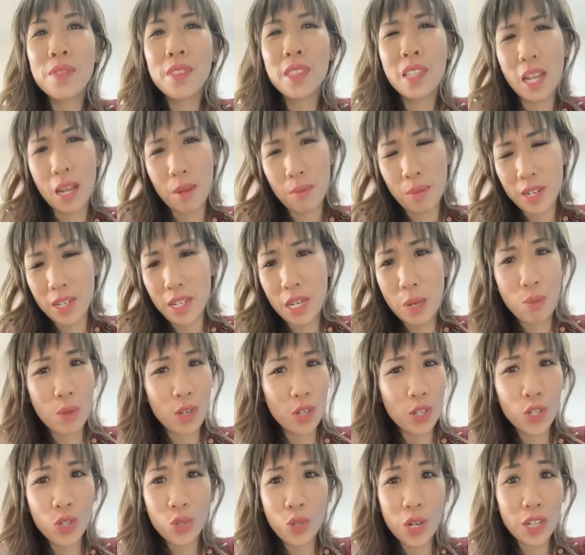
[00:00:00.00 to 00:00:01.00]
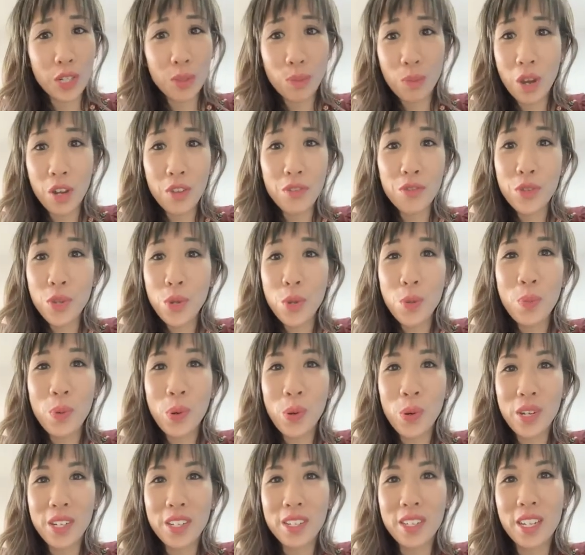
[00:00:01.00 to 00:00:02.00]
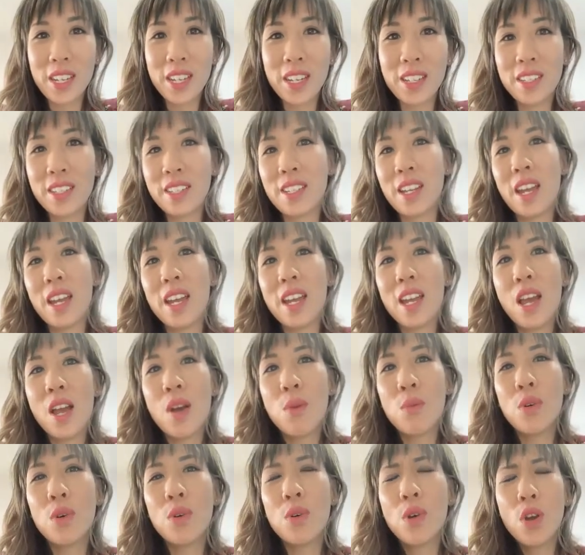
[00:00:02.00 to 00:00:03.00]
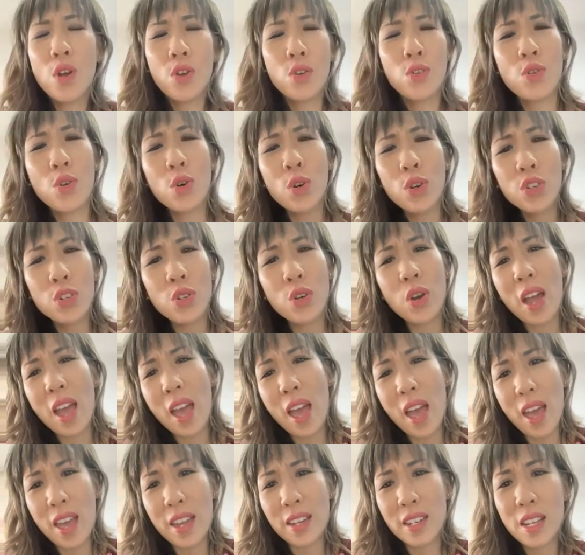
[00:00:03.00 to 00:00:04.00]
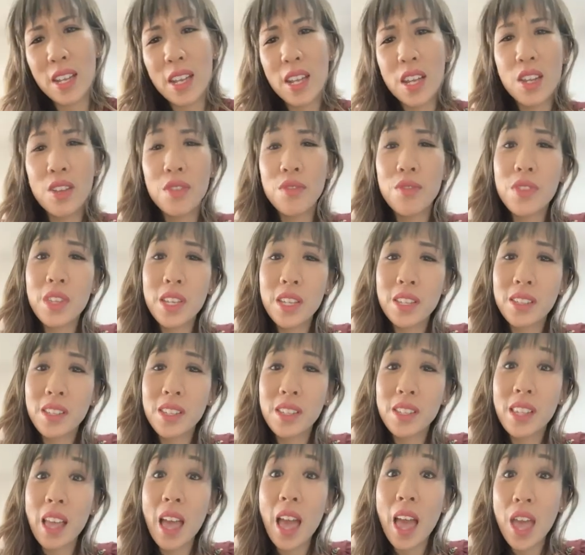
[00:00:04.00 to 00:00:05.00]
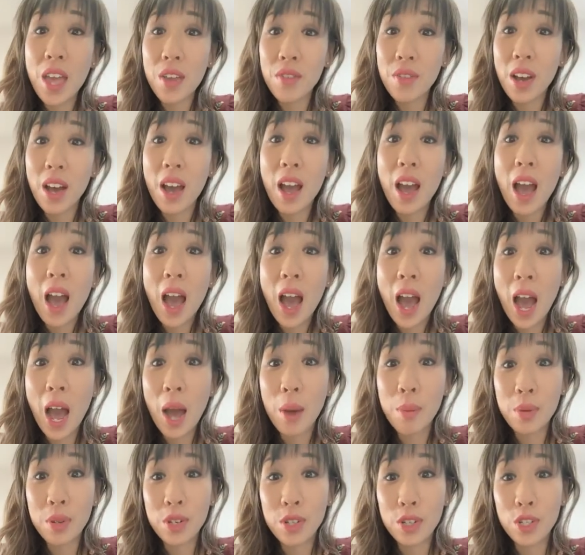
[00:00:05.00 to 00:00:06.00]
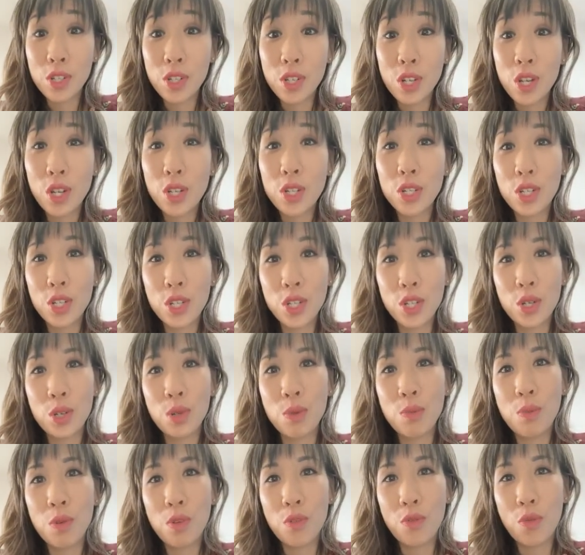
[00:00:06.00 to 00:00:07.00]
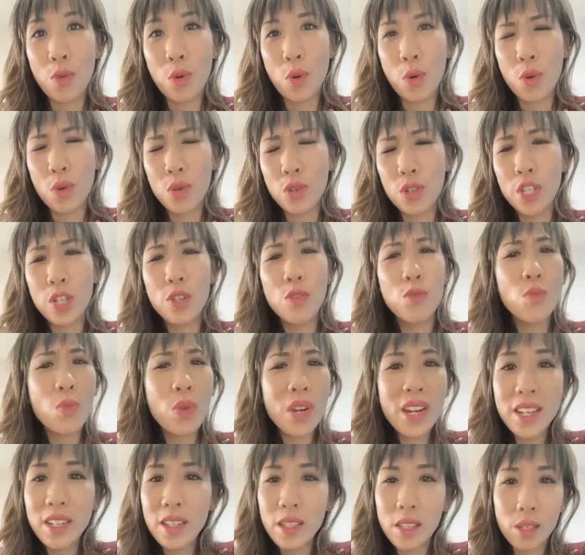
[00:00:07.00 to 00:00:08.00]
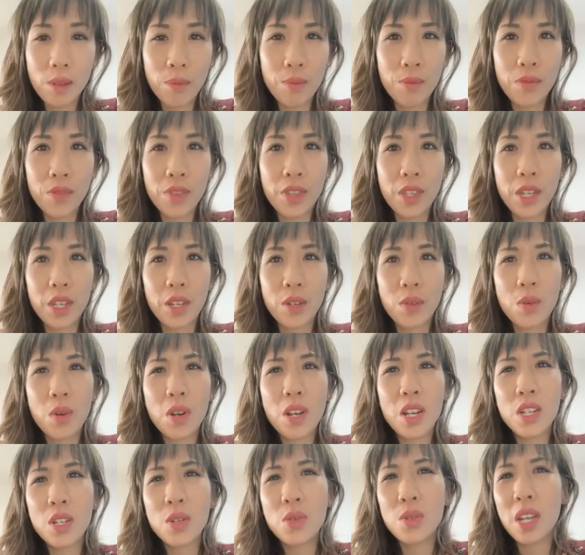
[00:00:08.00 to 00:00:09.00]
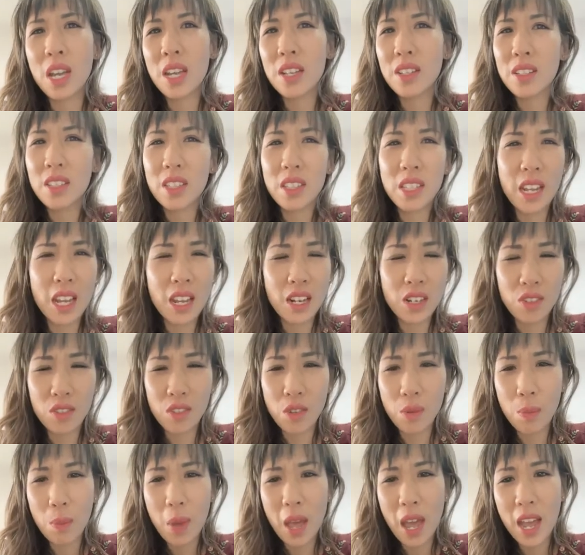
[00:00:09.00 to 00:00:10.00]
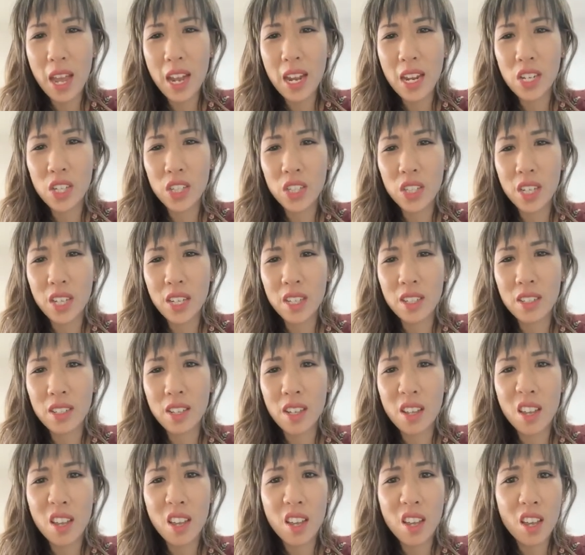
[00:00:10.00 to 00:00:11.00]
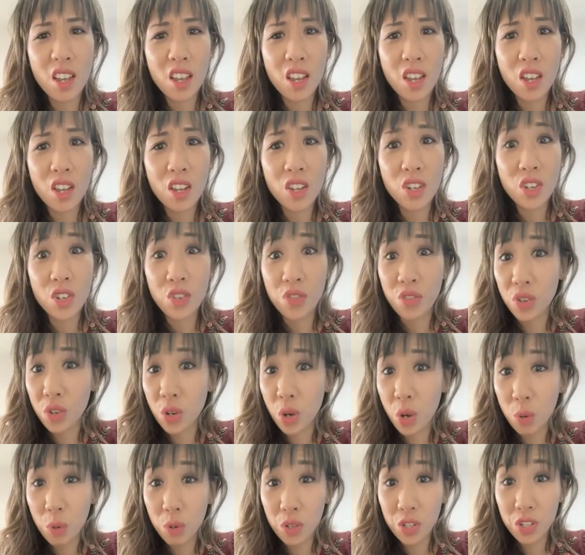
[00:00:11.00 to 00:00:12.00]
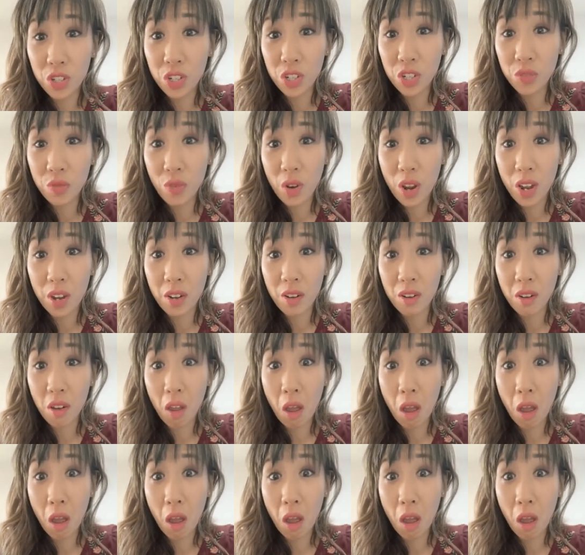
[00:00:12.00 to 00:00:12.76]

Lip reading: Let me demonstrate my viewpoint here today. Well, nod your head if this has ever happened to you before. You read something, right? You get to the end of the page and you forgot what you just read.